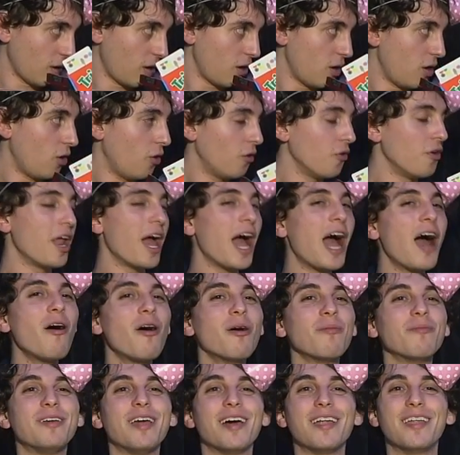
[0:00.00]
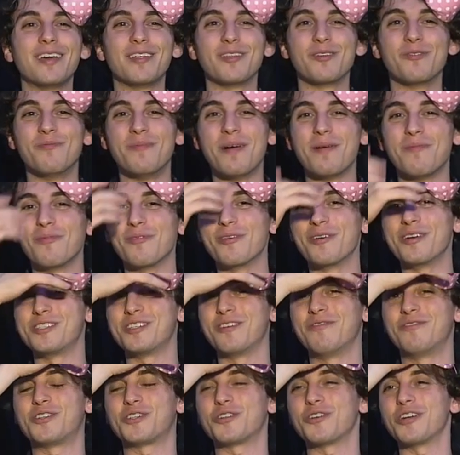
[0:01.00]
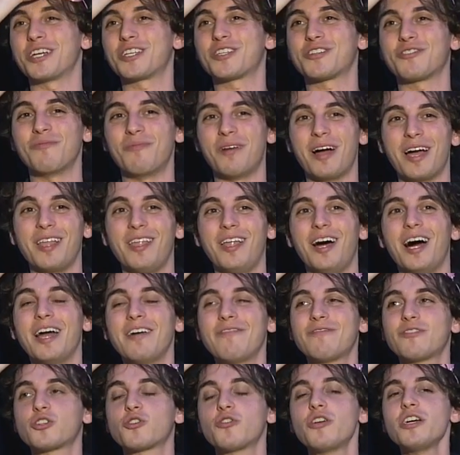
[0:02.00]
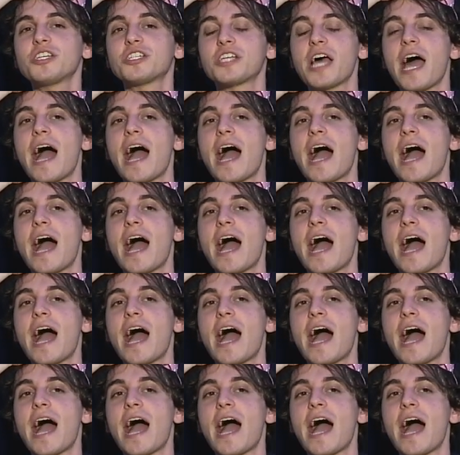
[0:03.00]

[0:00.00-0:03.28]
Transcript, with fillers: Oh, now I'm getting the memories of Trix from my life. Trix